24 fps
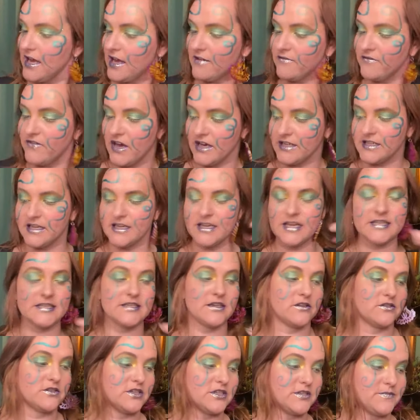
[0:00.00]
In fact, I guess
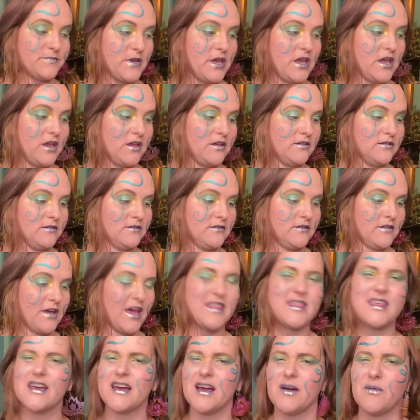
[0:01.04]
I'll just be,
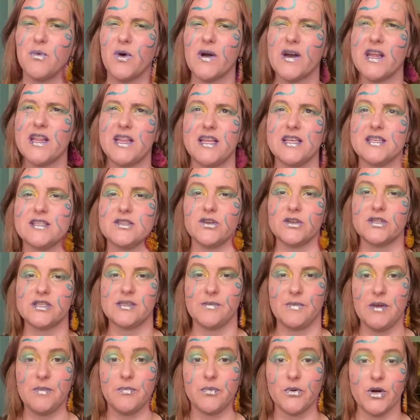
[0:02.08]
I think I wanted this look
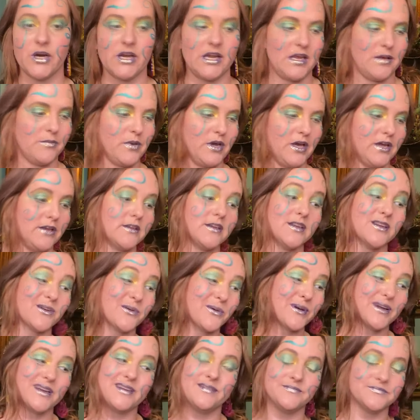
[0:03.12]
to be pretty, but you
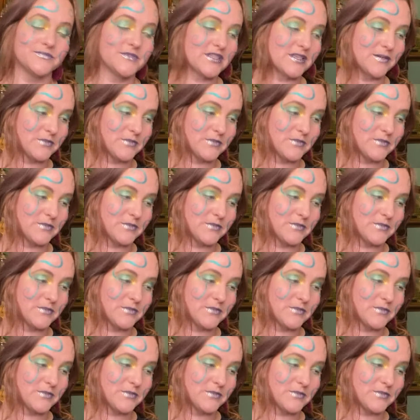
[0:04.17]
know what?